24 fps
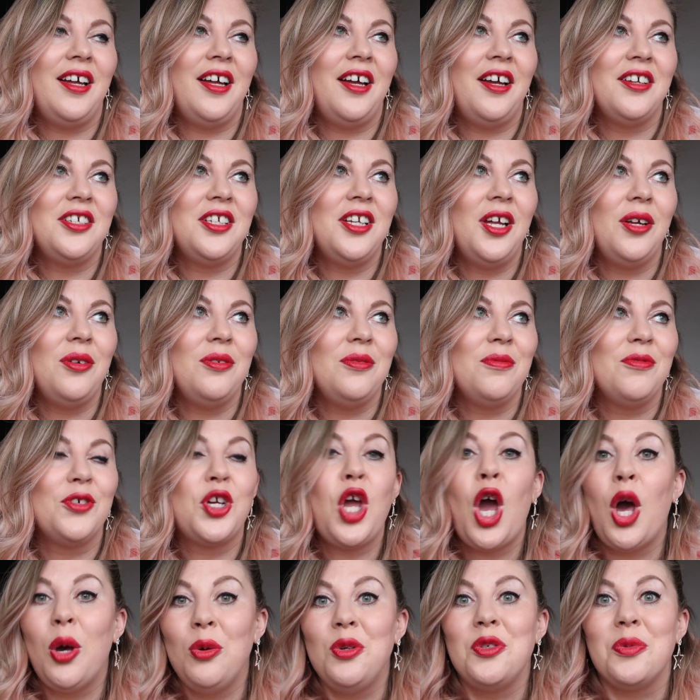don't know,
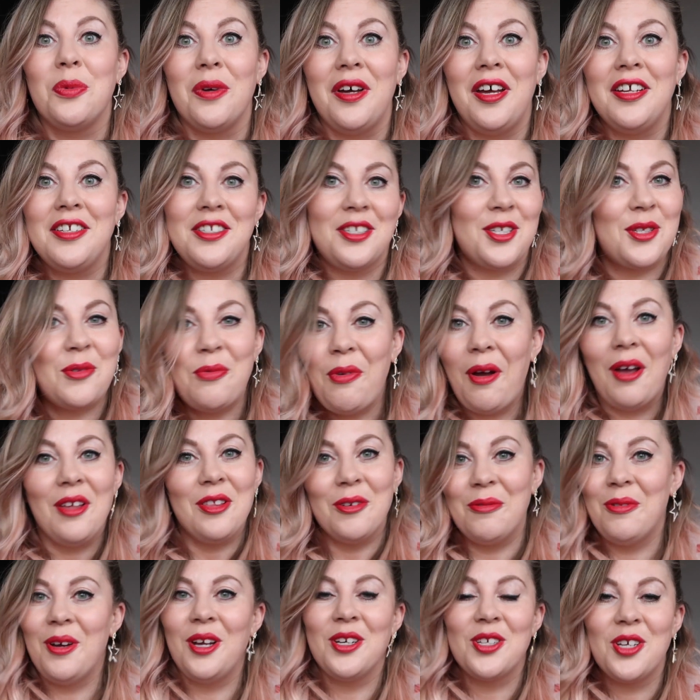code word. Just write
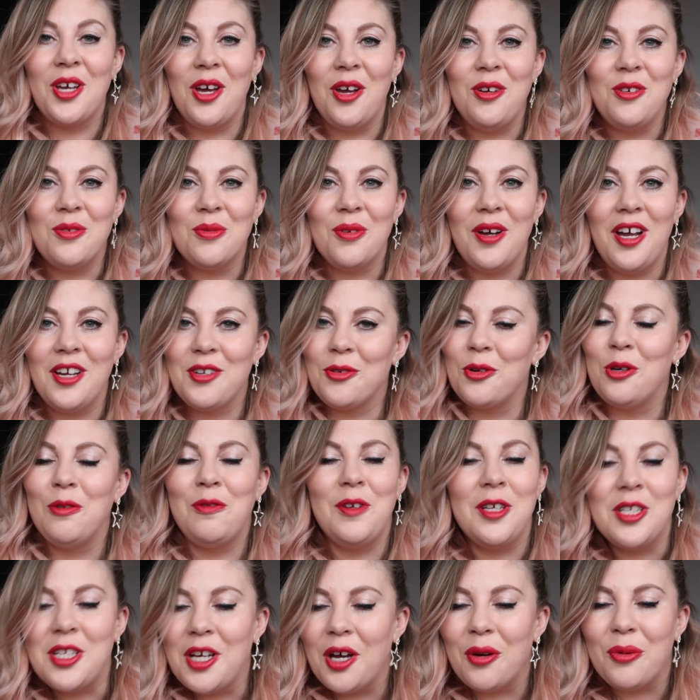the word code word, or
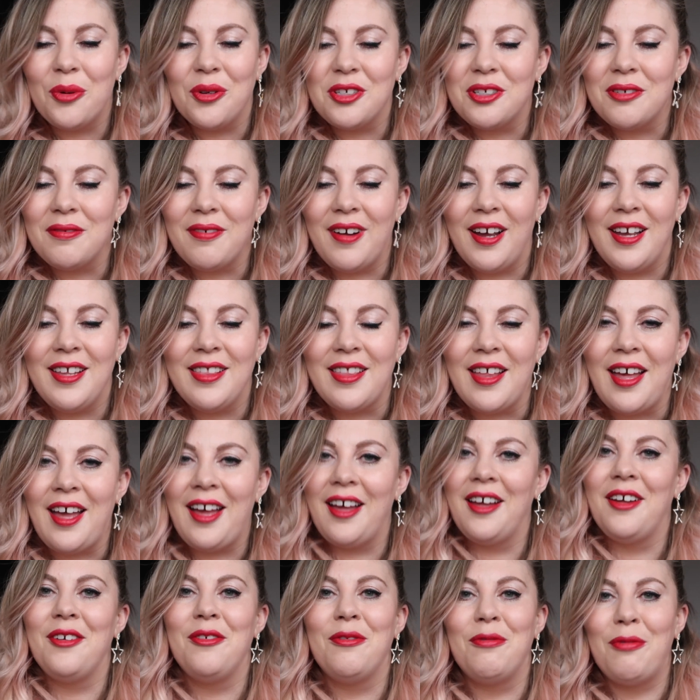if you don't want to write
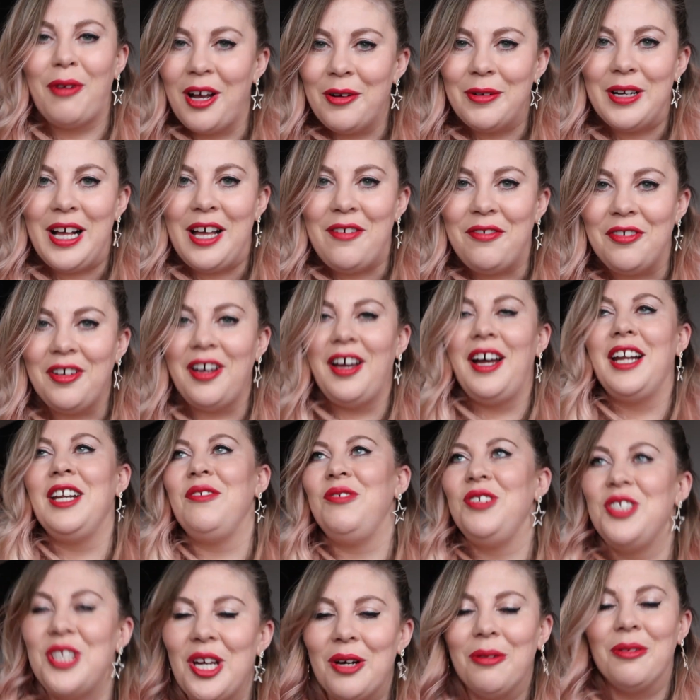that, write whatever. And
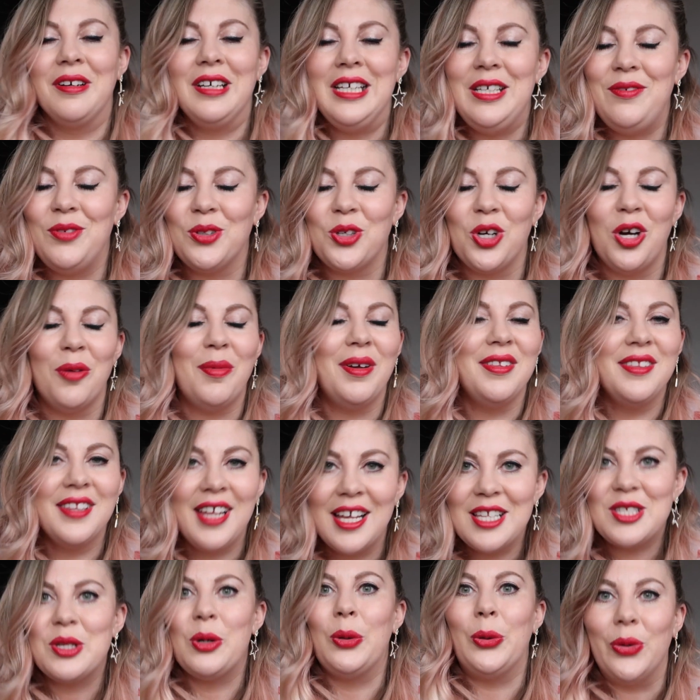if you don't want to leave a comment,
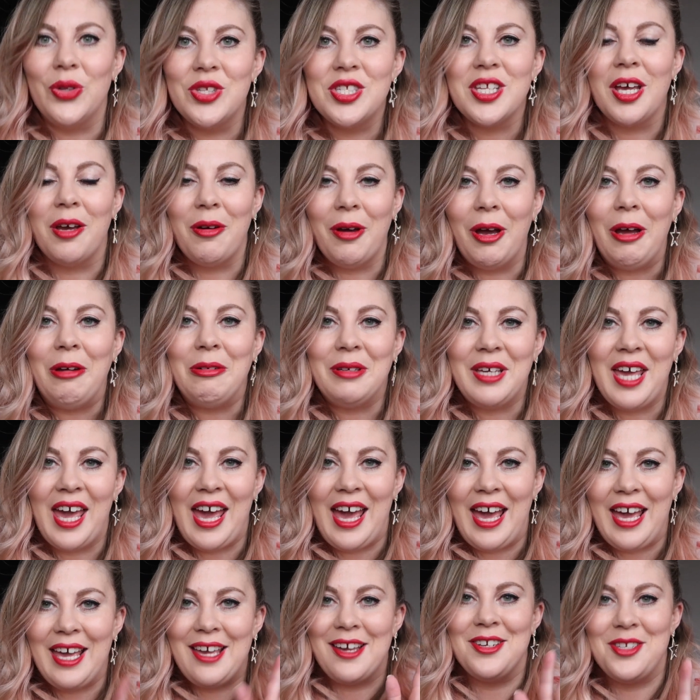that's also
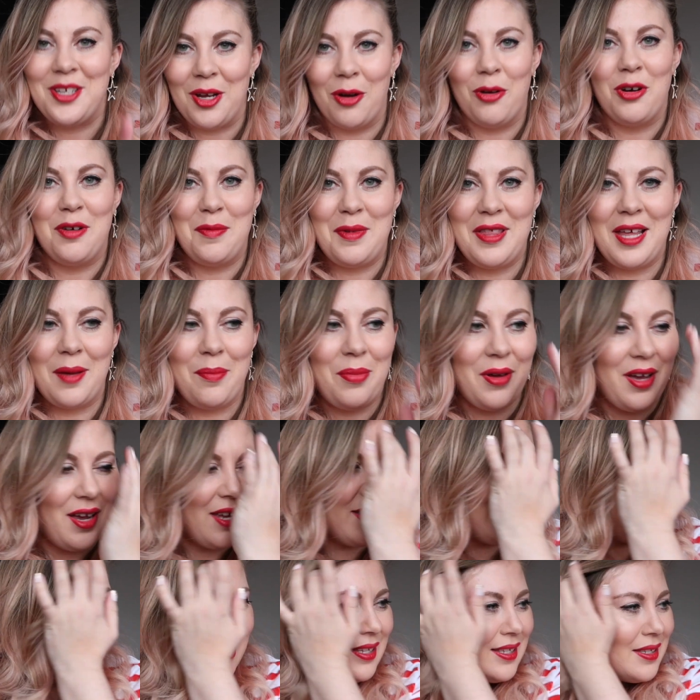okay. I don't want to be that
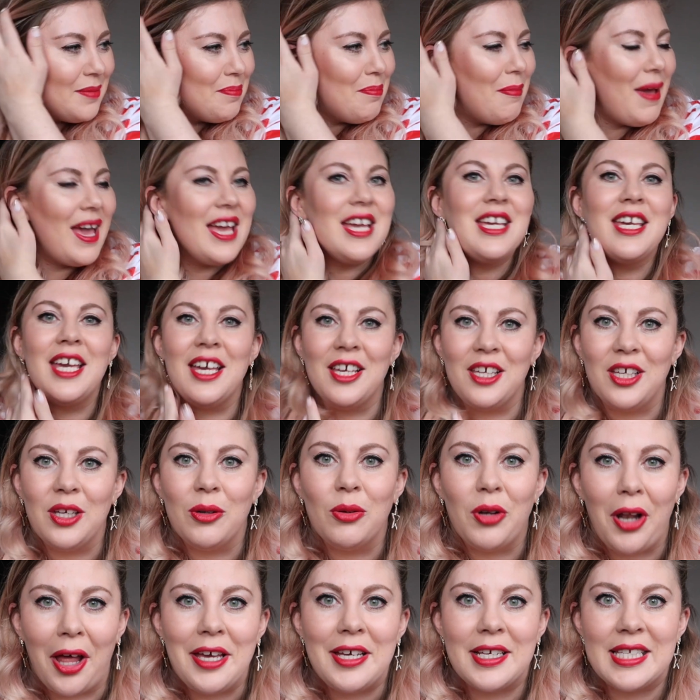person that's making
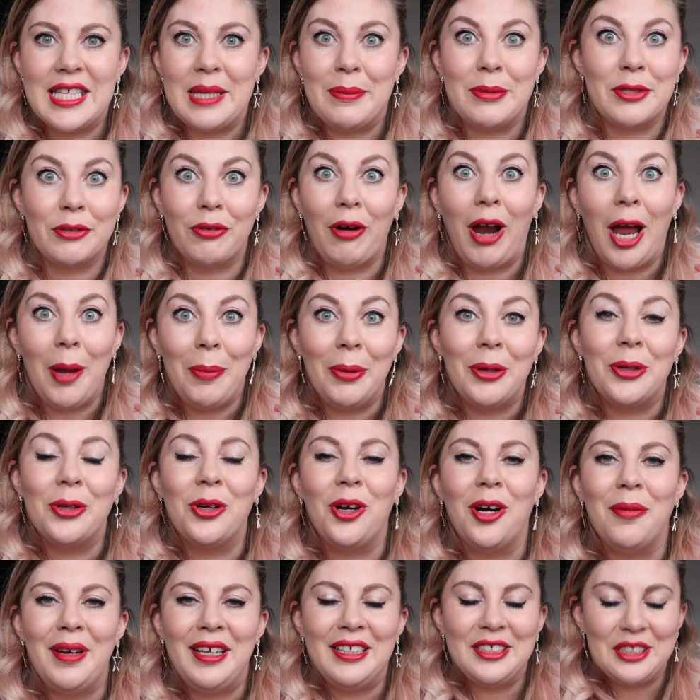you like, subscribe and
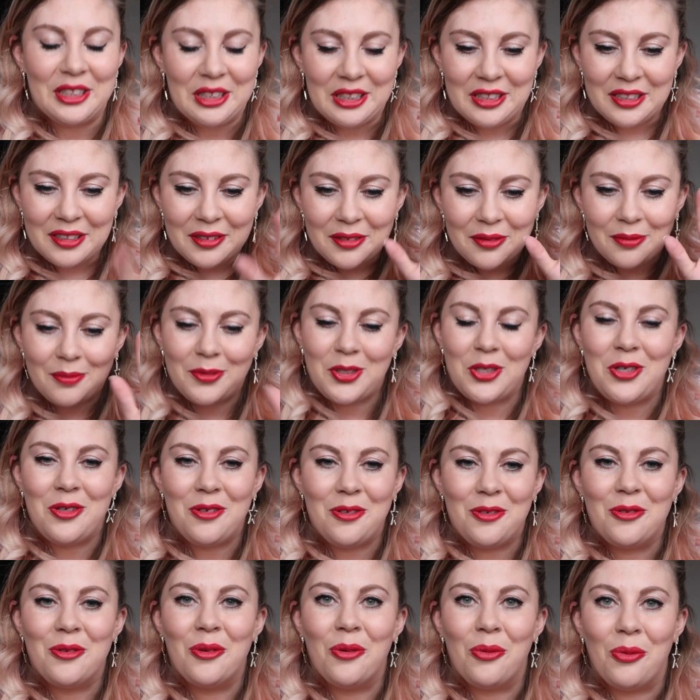comment. Just
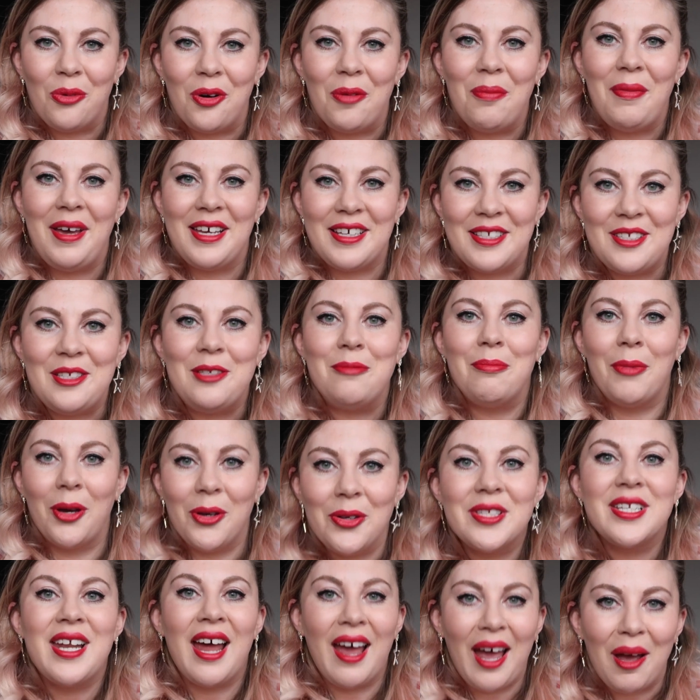do what makes you
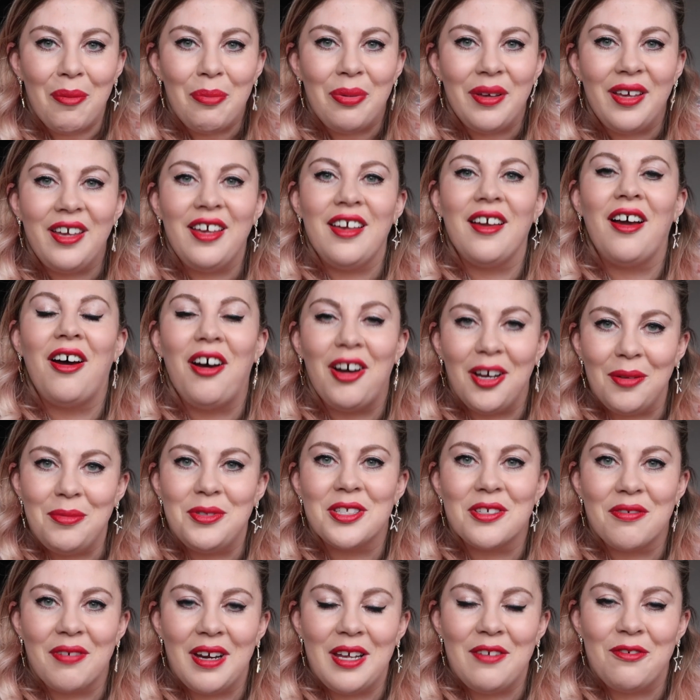most happy. I'm
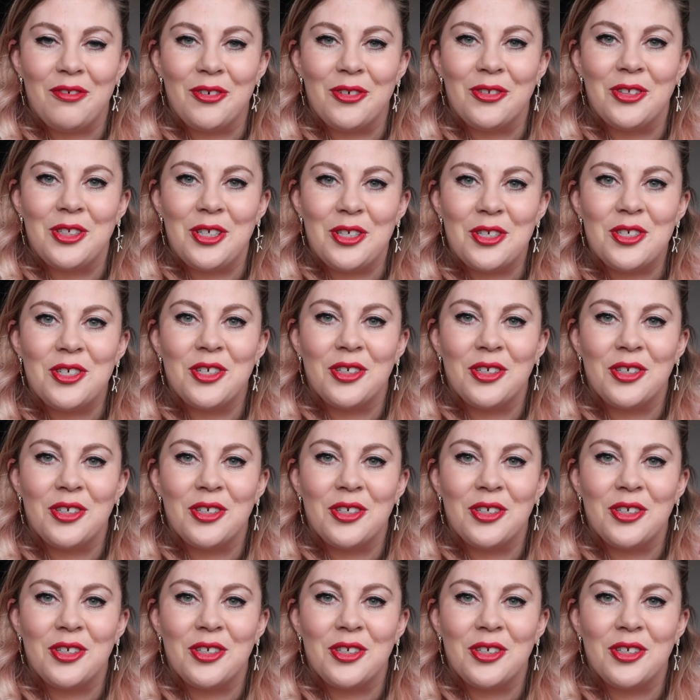just grateful that you